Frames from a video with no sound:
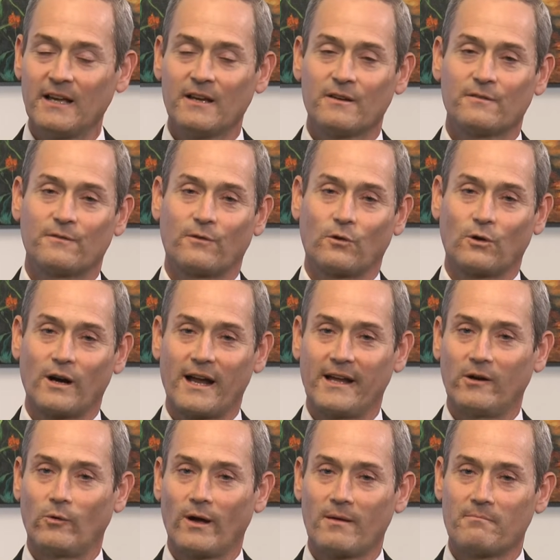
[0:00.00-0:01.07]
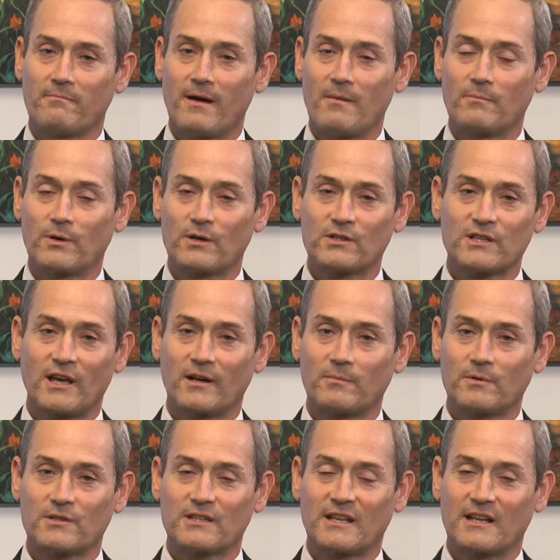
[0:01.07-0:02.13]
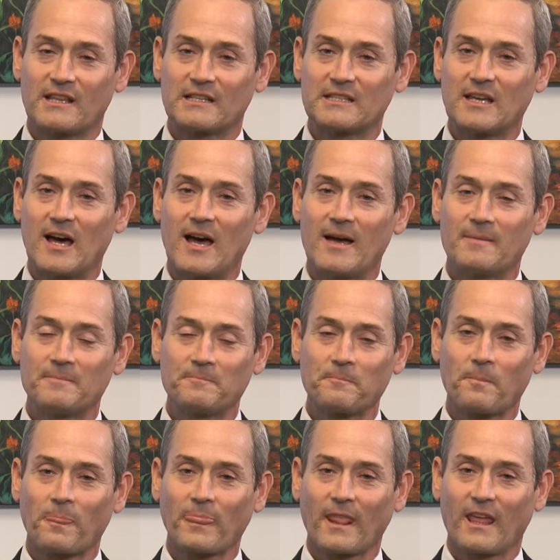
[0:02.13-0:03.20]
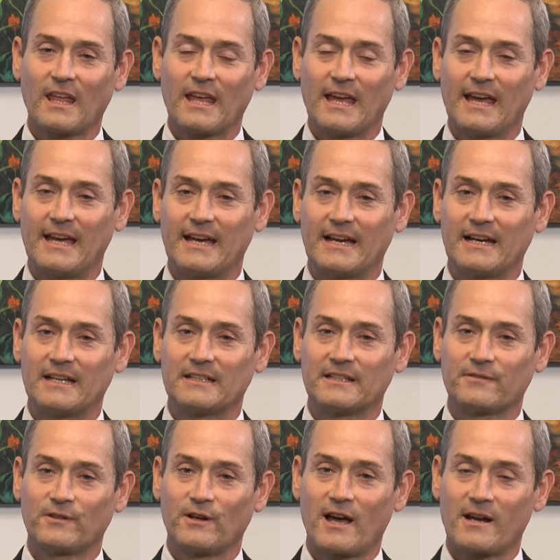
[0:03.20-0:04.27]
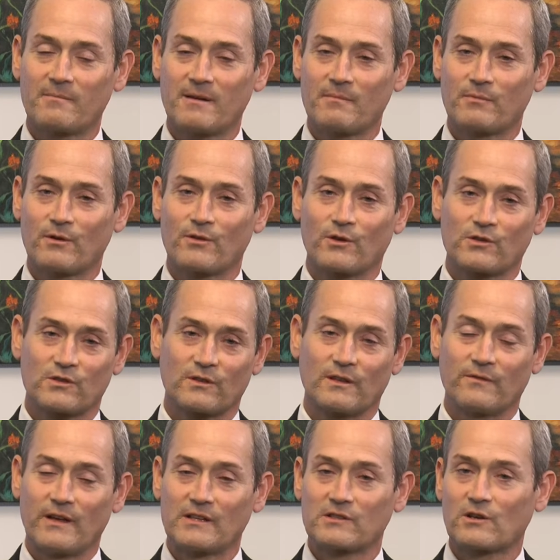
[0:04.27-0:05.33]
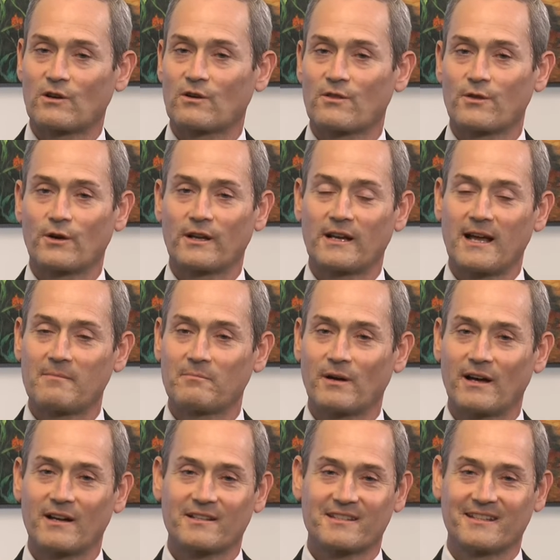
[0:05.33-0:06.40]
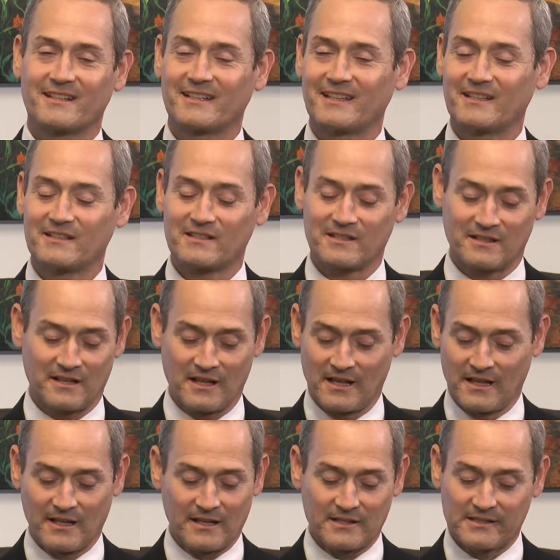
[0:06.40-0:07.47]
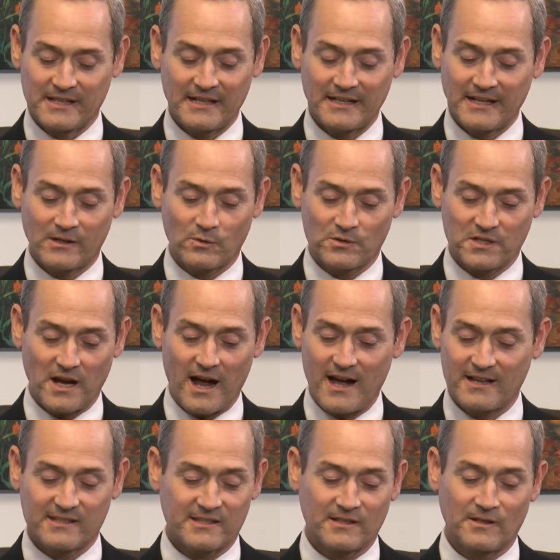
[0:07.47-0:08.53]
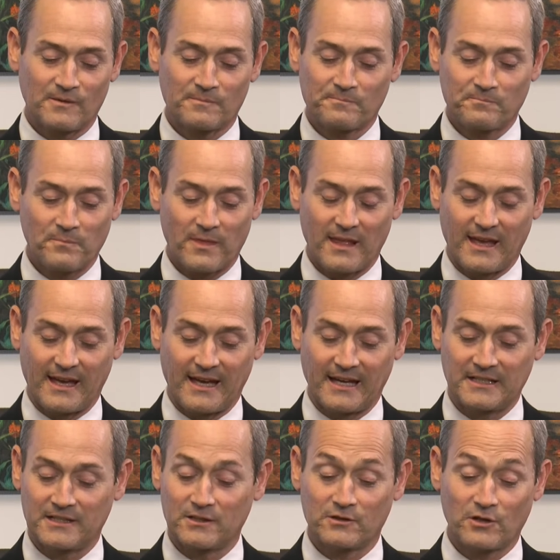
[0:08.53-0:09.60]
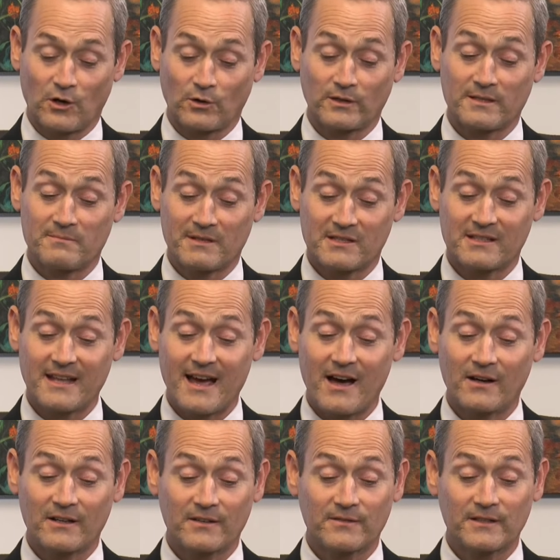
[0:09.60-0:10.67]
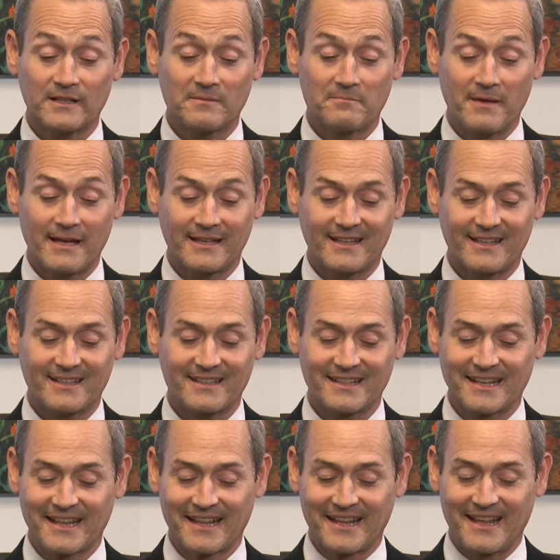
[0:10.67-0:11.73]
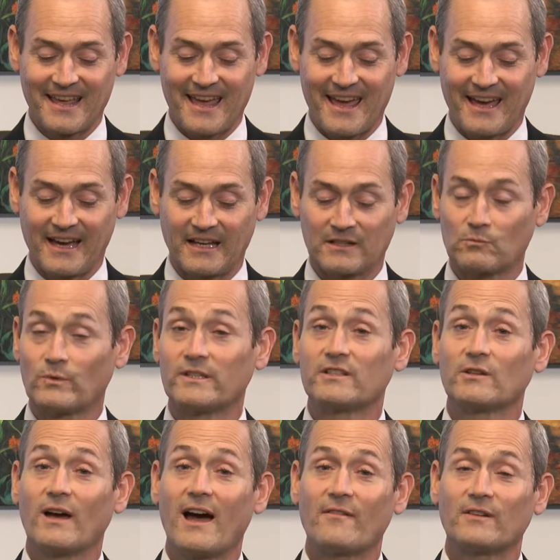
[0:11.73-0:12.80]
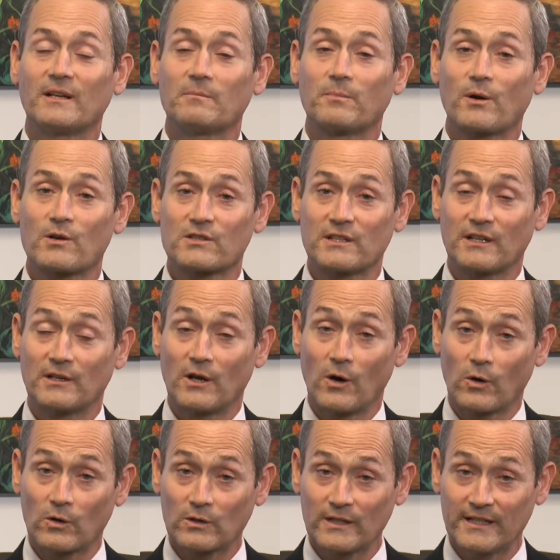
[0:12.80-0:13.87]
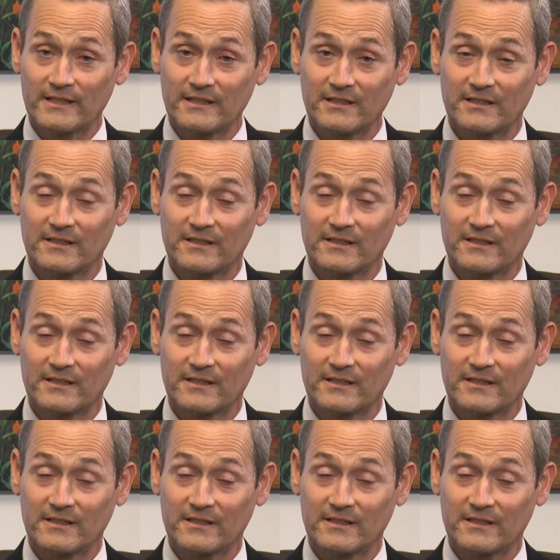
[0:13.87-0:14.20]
for AOA members 100% of the time. And if you're not a member, those events are $39. And again, San Diego was awesome, and you totally missed out if you didn't make it. And we do have an in-person in Oakland